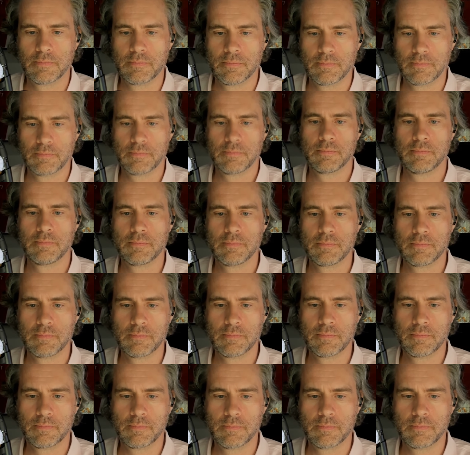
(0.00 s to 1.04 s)

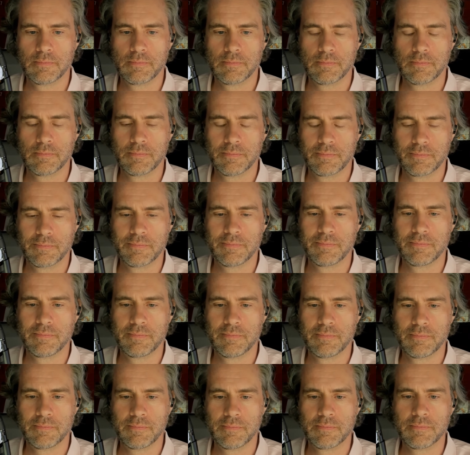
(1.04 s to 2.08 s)

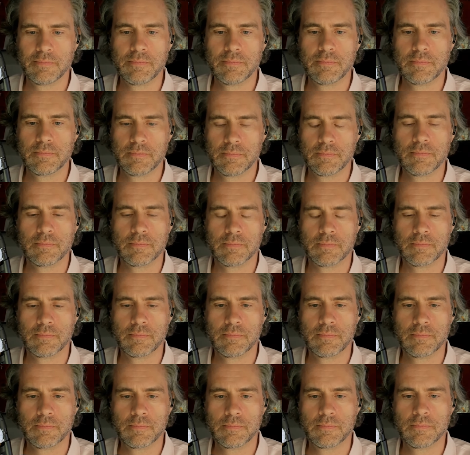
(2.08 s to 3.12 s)

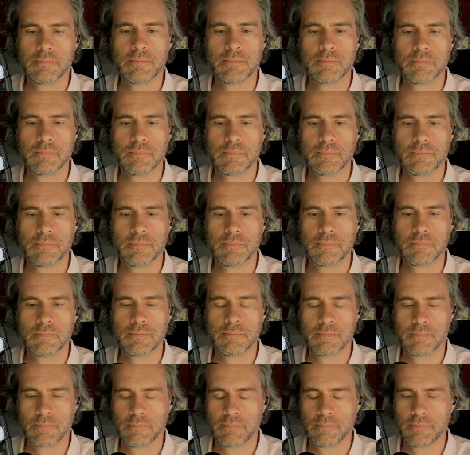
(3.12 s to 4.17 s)

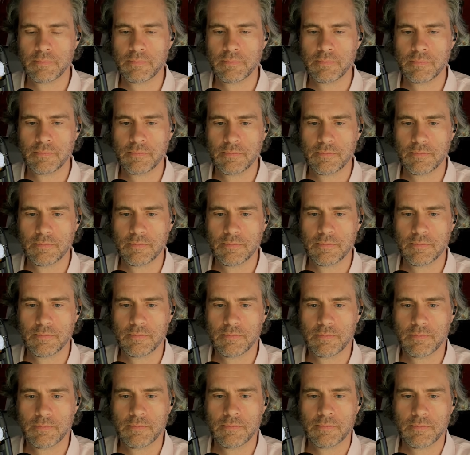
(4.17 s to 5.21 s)

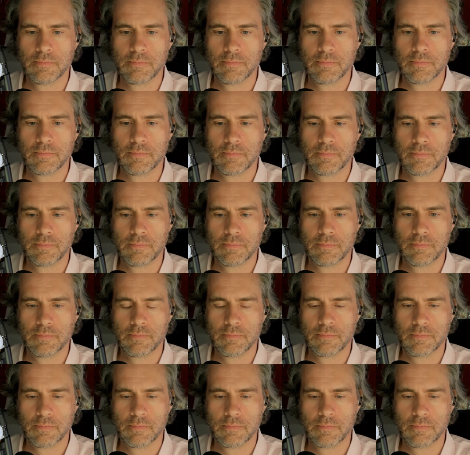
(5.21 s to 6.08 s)
The person shown says nothing.